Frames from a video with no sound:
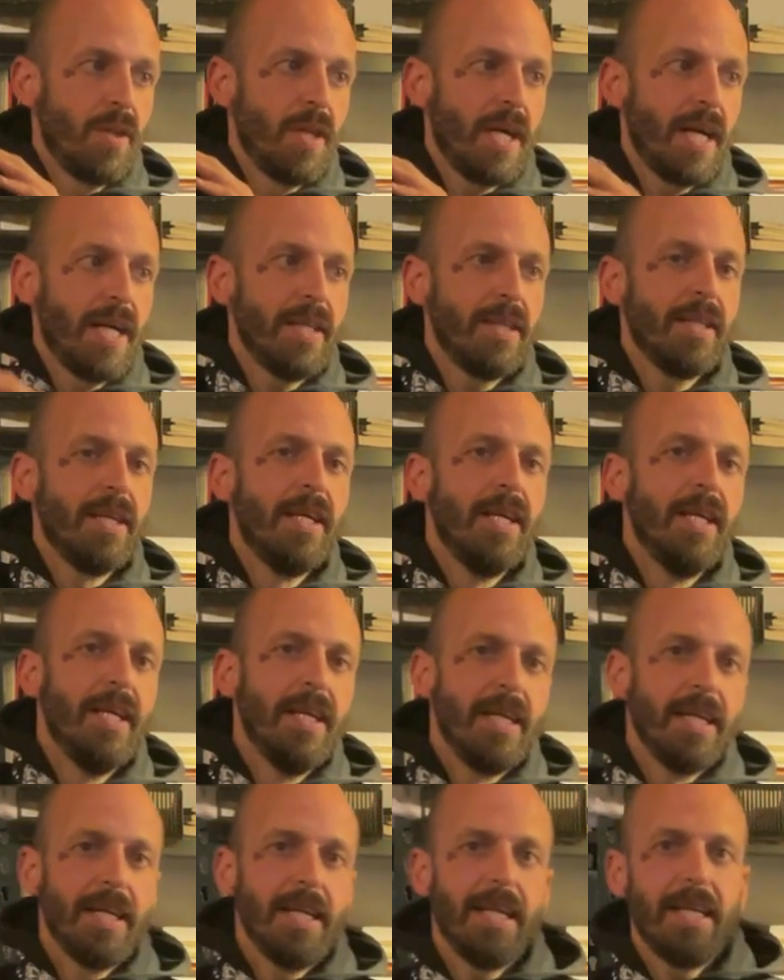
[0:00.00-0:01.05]
that.
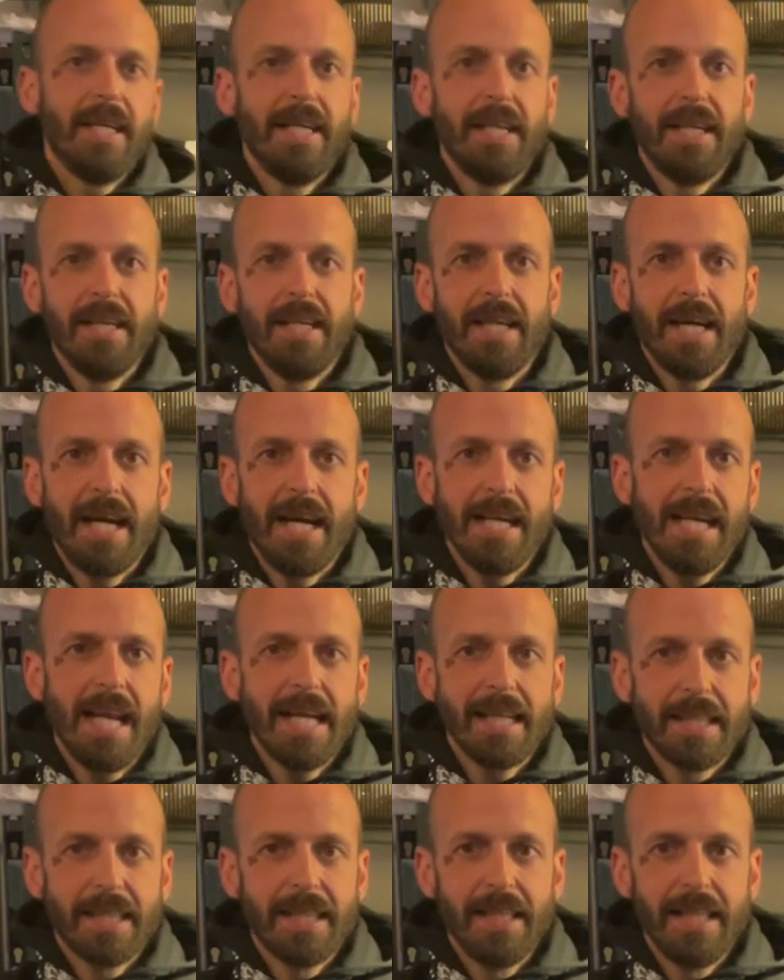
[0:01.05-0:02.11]
I
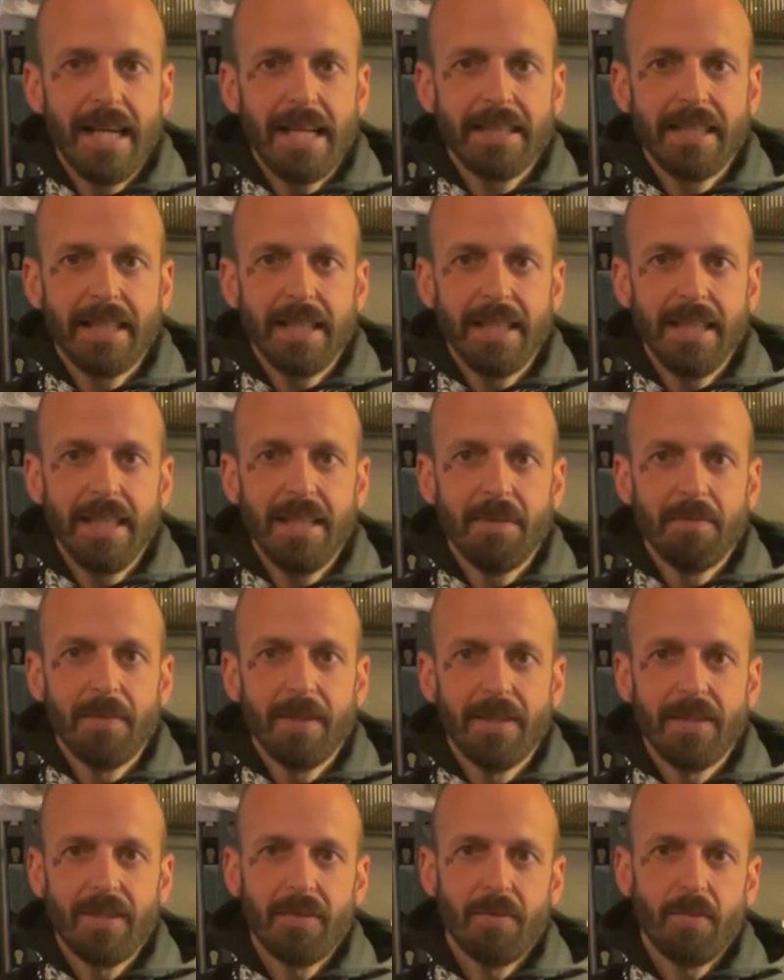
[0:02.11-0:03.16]
like that idea, but
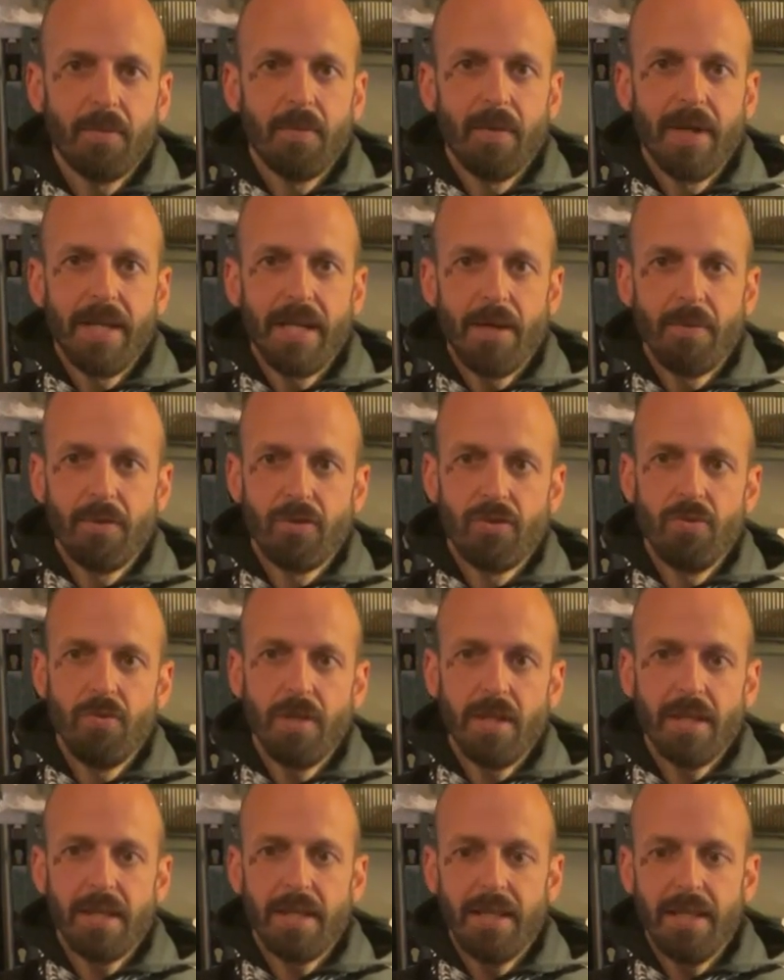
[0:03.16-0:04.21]
when I was
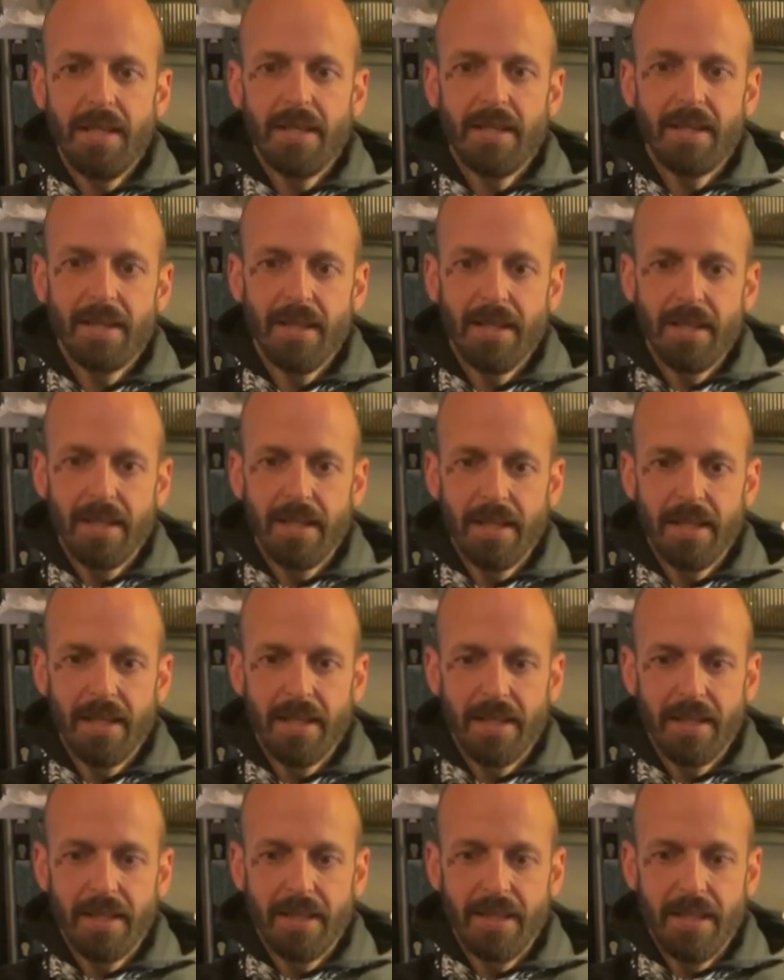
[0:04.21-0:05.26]
doing here the
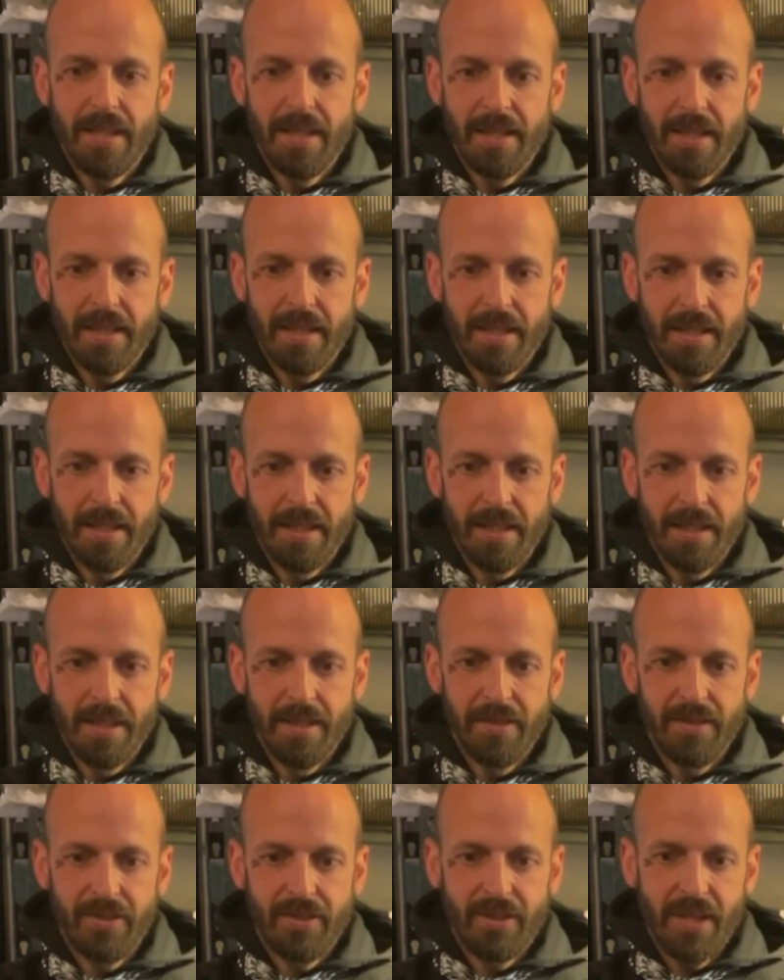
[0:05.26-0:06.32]

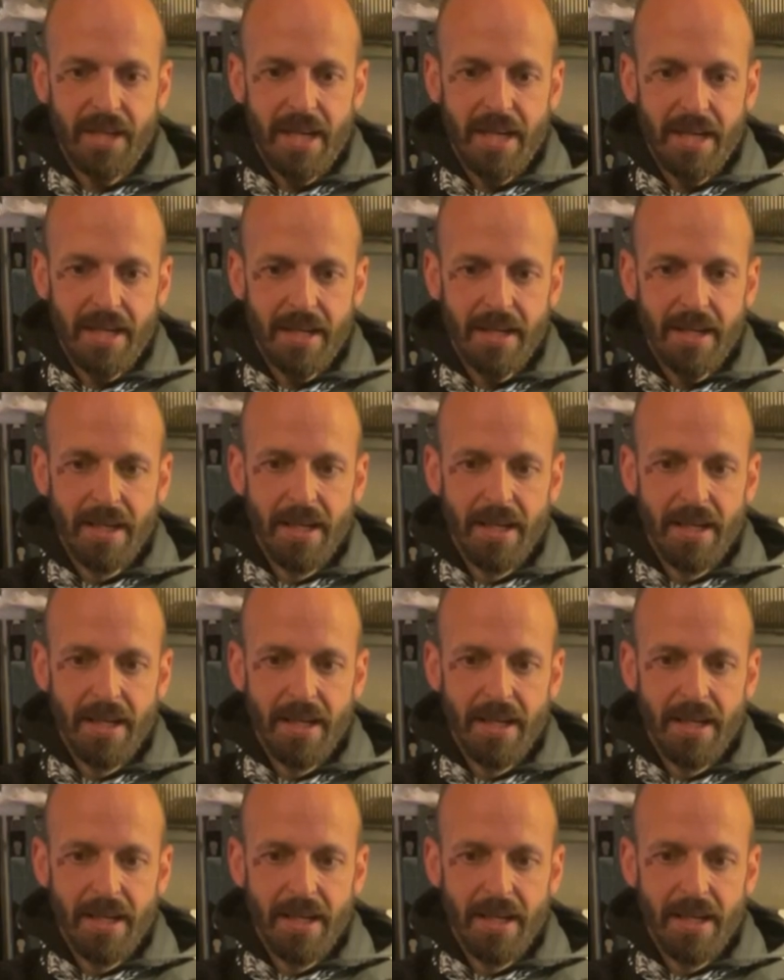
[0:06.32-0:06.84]
chair,